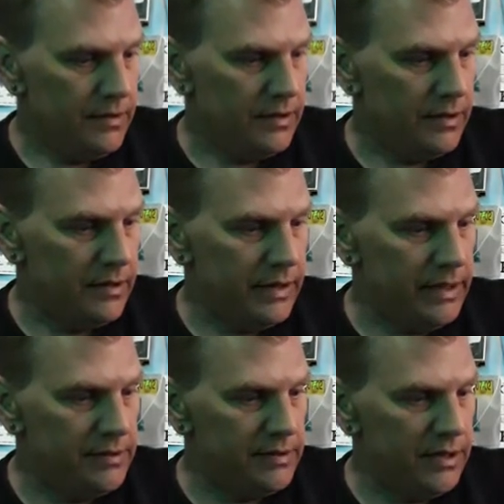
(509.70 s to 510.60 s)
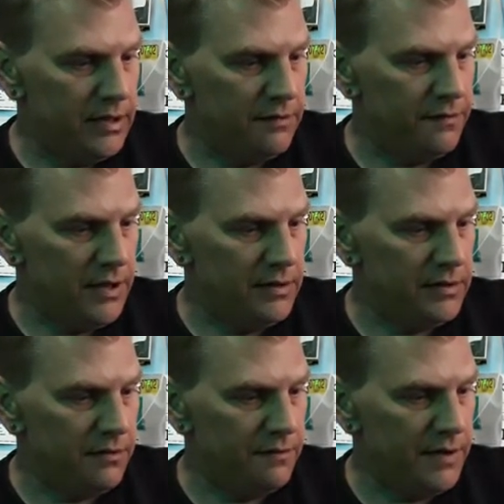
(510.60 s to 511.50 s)
And like I said, the funds
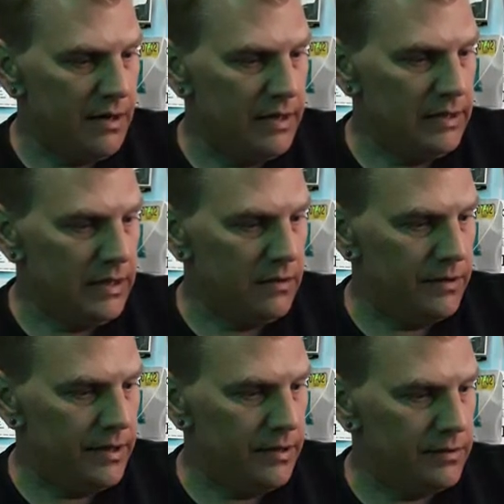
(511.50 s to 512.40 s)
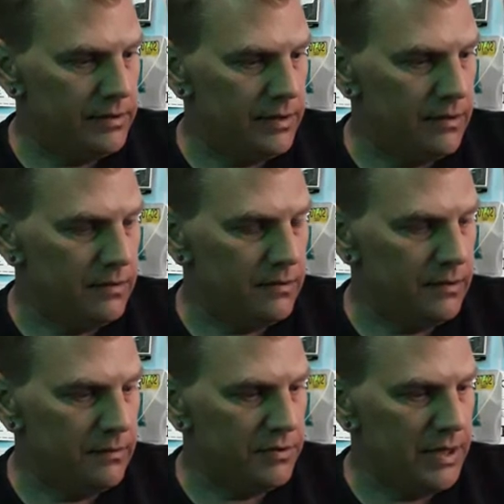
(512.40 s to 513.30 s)
are very low here, so
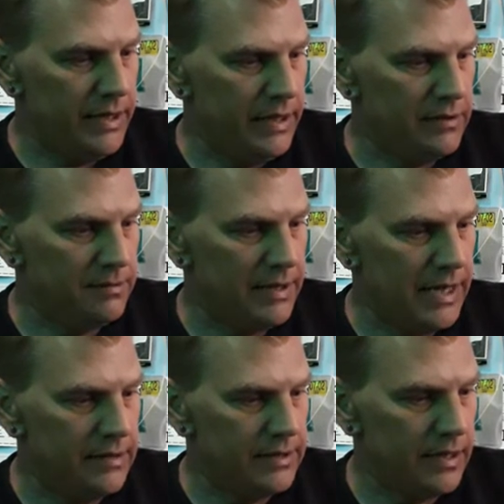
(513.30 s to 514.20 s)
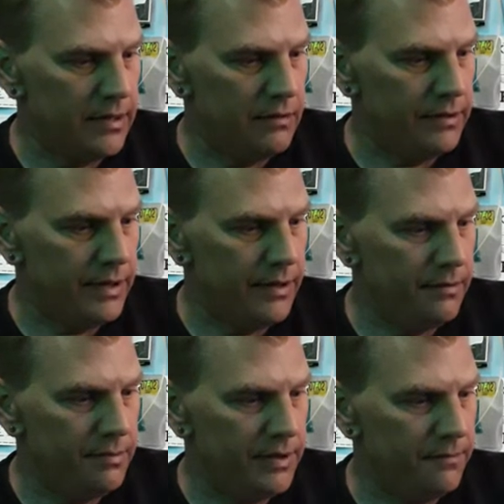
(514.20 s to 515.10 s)
I'm trying to get some content going here,
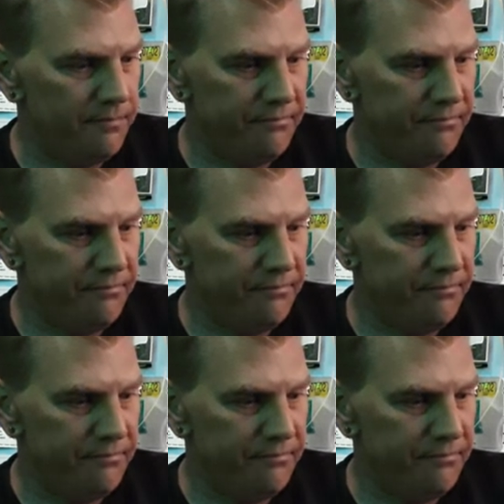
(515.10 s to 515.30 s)
but